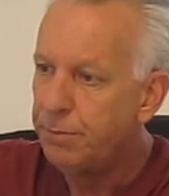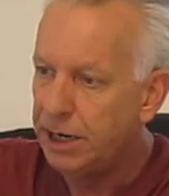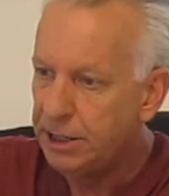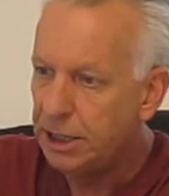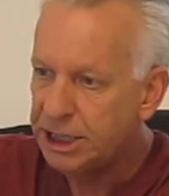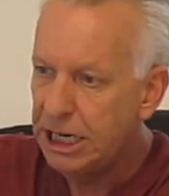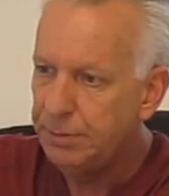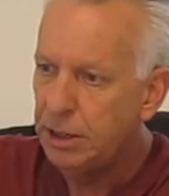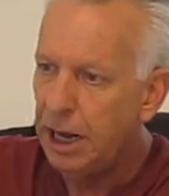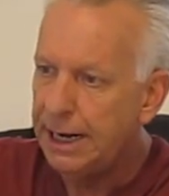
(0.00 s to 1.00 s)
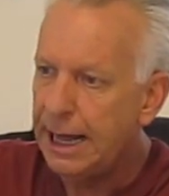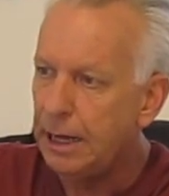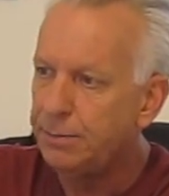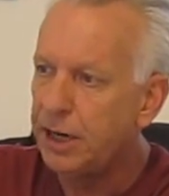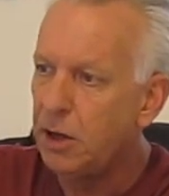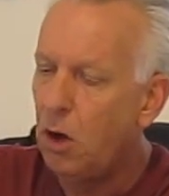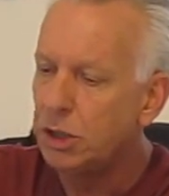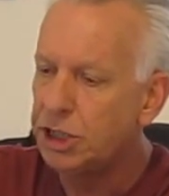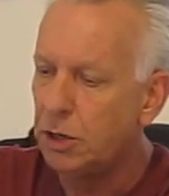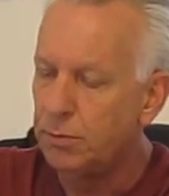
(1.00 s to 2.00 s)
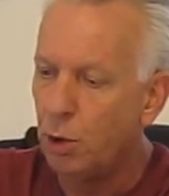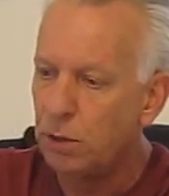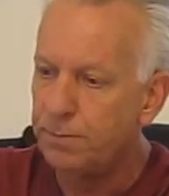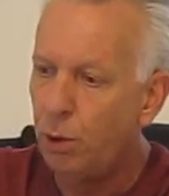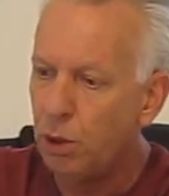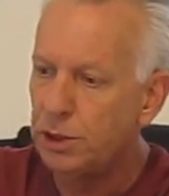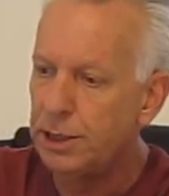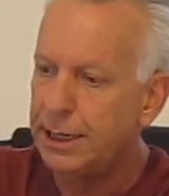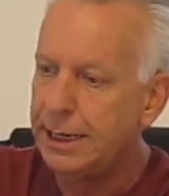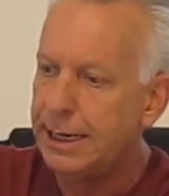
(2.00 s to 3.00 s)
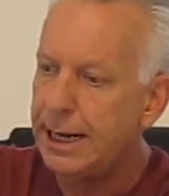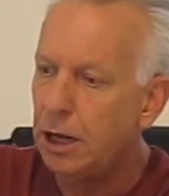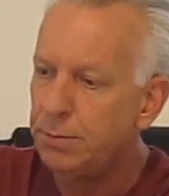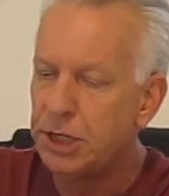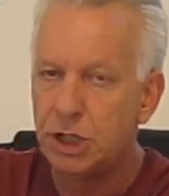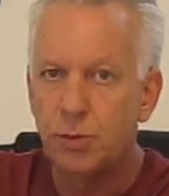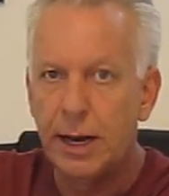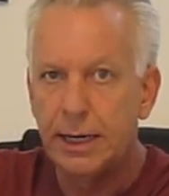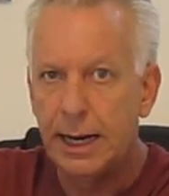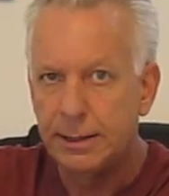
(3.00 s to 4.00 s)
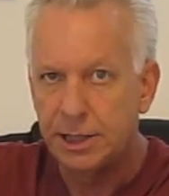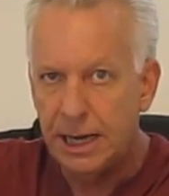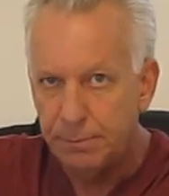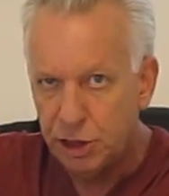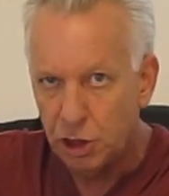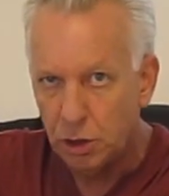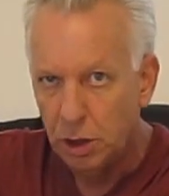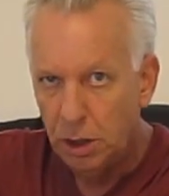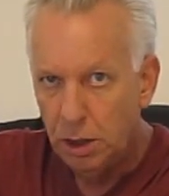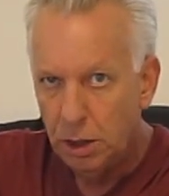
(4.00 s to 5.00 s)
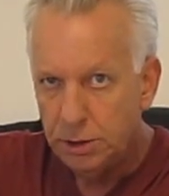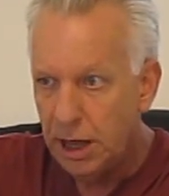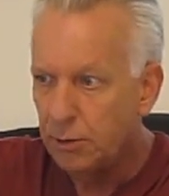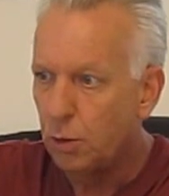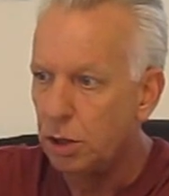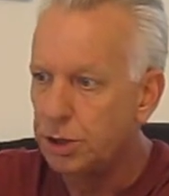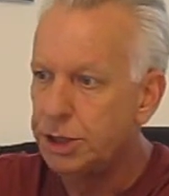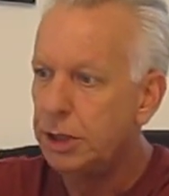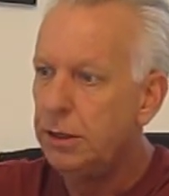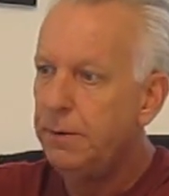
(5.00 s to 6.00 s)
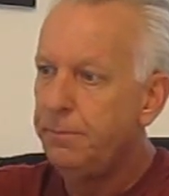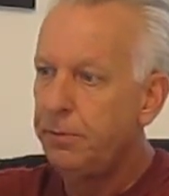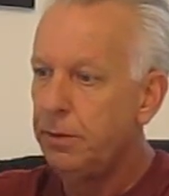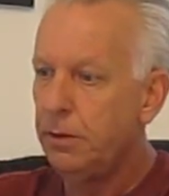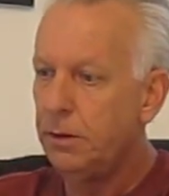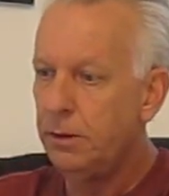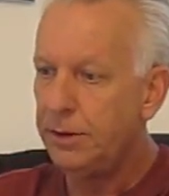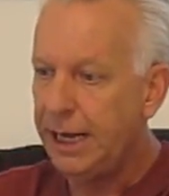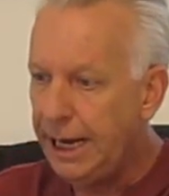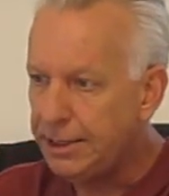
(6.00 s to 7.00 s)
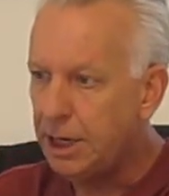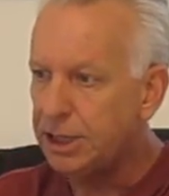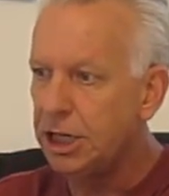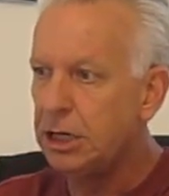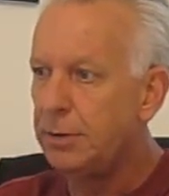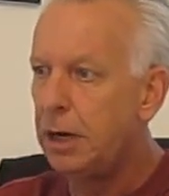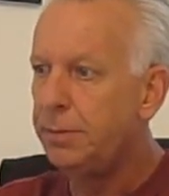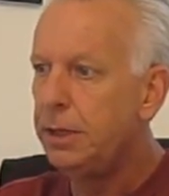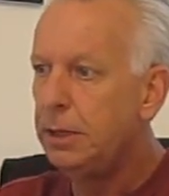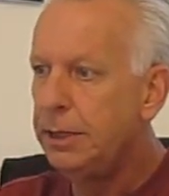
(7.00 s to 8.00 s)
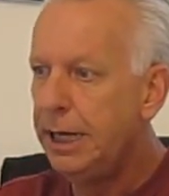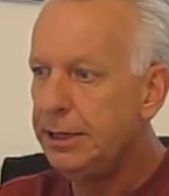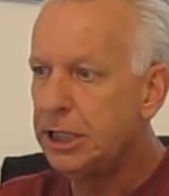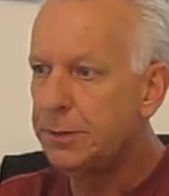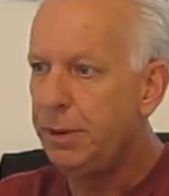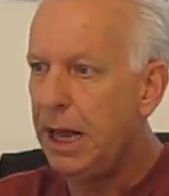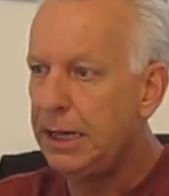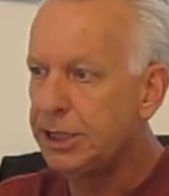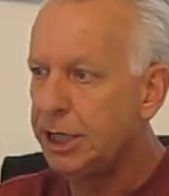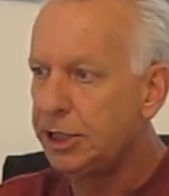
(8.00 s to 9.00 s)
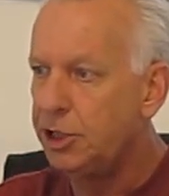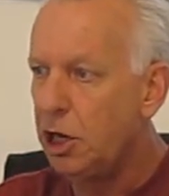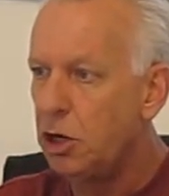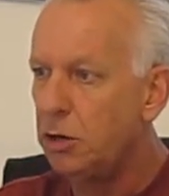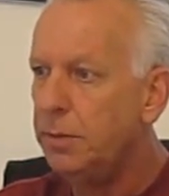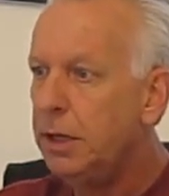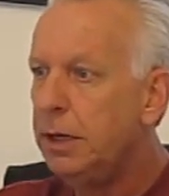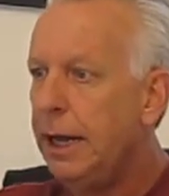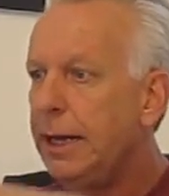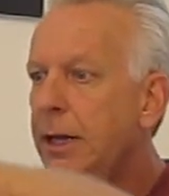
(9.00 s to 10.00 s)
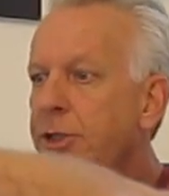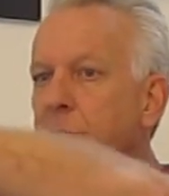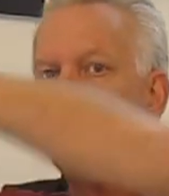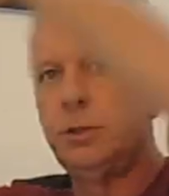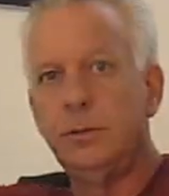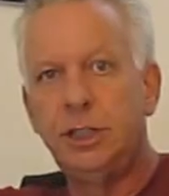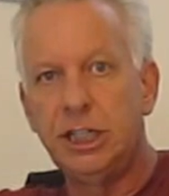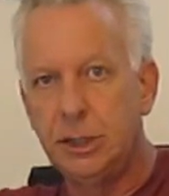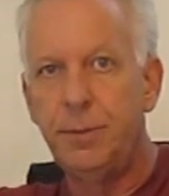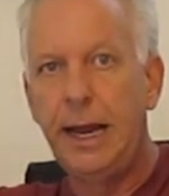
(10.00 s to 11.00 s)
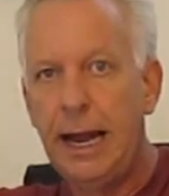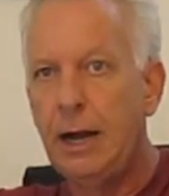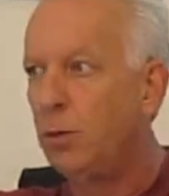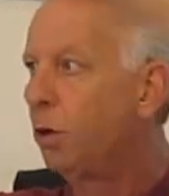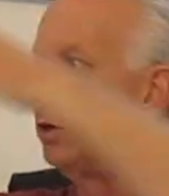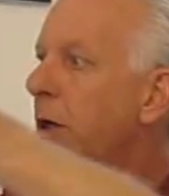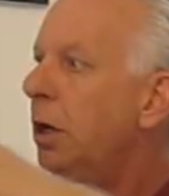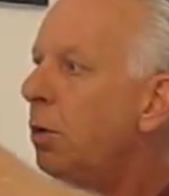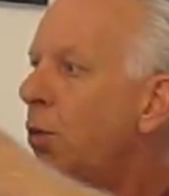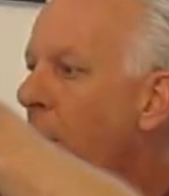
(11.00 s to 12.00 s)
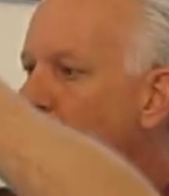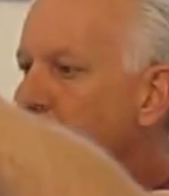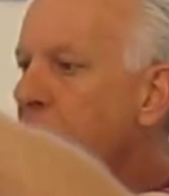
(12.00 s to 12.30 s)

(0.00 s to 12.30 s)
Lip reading: but it does keep the light out. But also, more importantly, it helps us regulate the temperature. In other words, the heat doesn't come up, hit this plastic dome, and then just dissipate outward. What we're